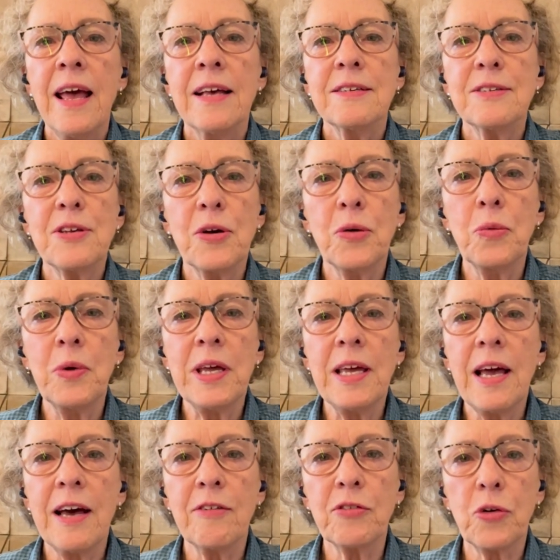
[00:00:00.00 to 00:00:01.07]
So we
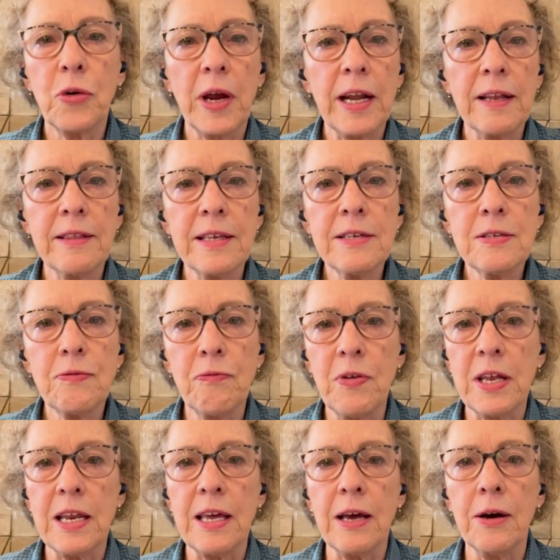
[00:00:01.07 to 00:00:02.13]
have created this
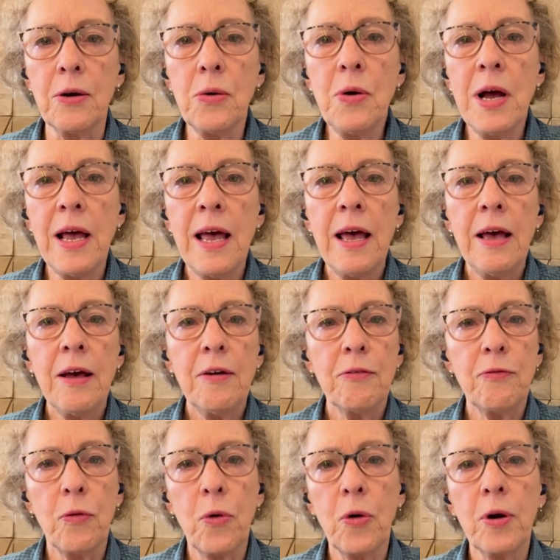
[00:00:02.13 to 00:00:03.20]
video
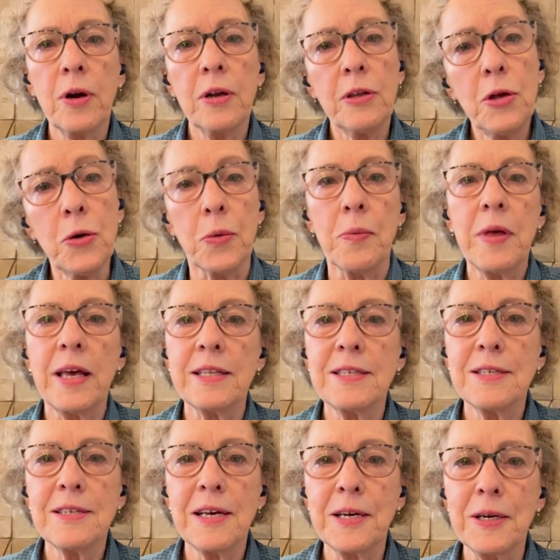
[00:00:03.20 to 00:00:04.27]
for you. It's